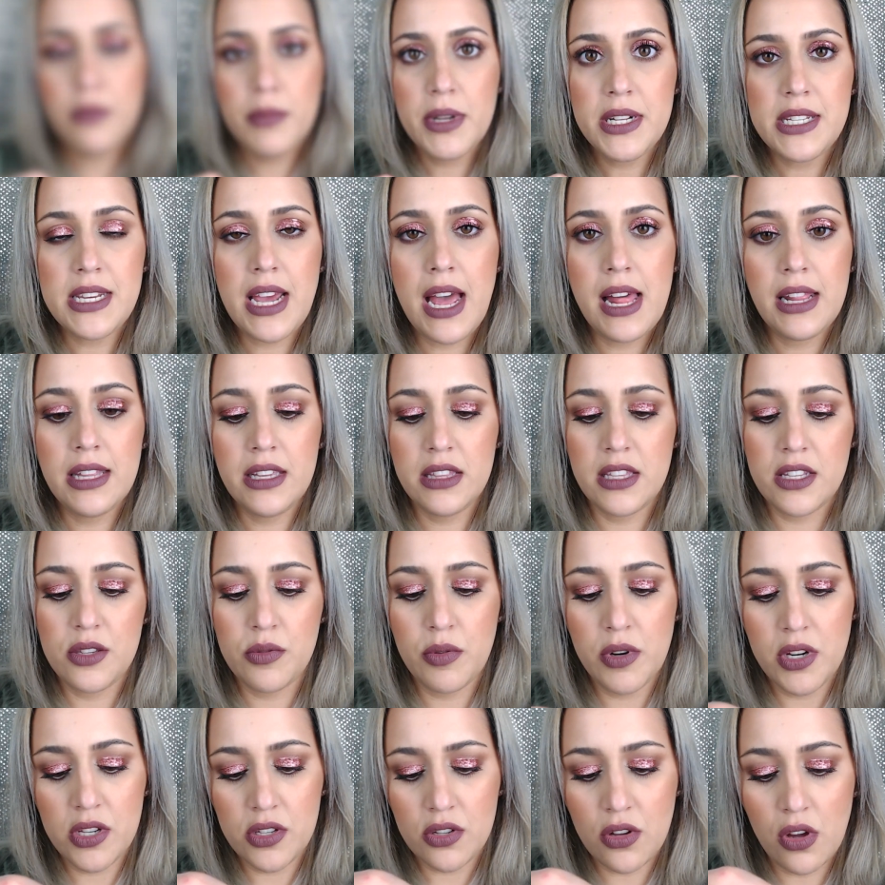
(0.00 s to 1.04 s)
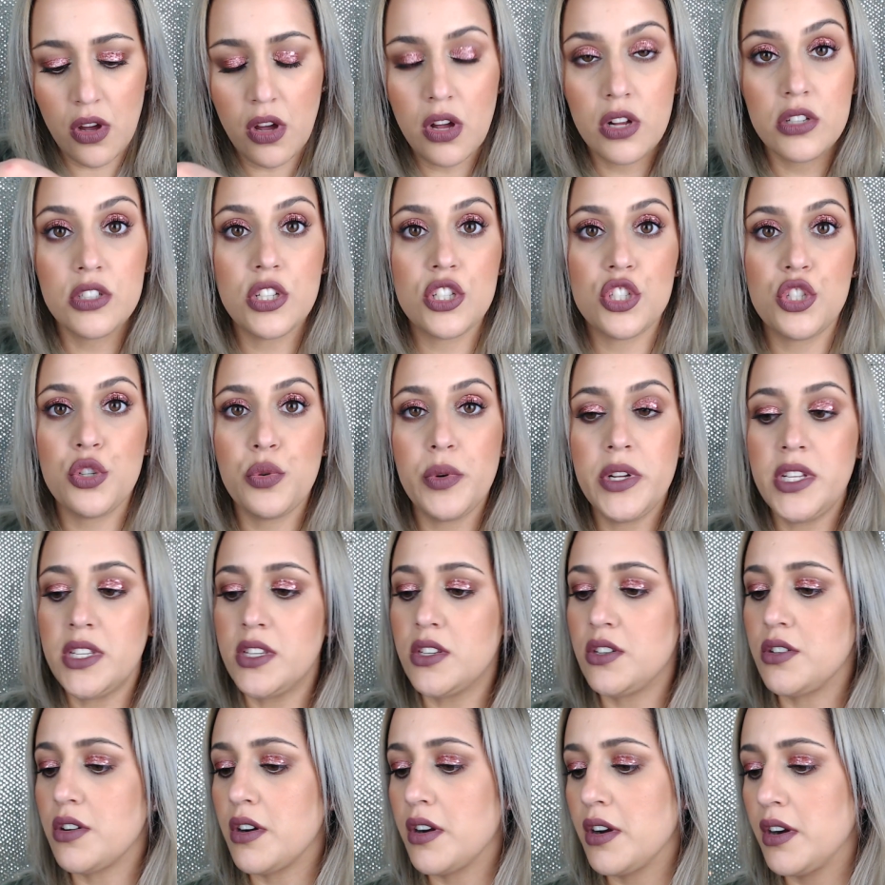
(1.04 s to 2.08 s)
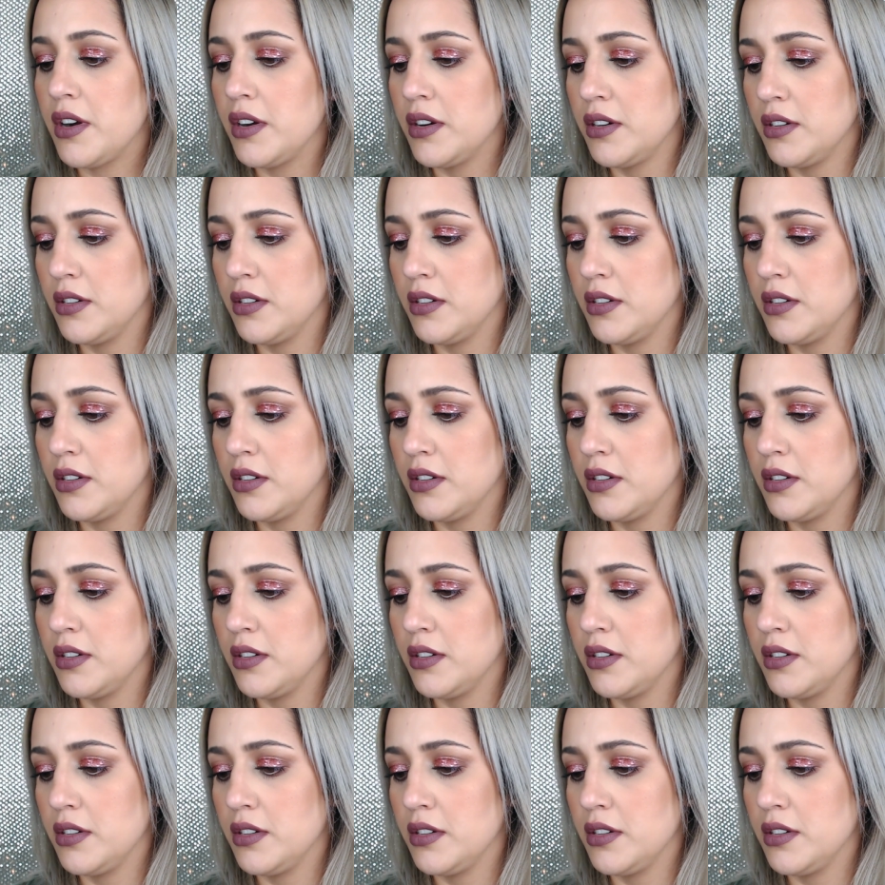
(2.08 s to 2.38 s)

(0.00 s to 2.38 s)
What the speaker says: metallic, this one is called Twin Star.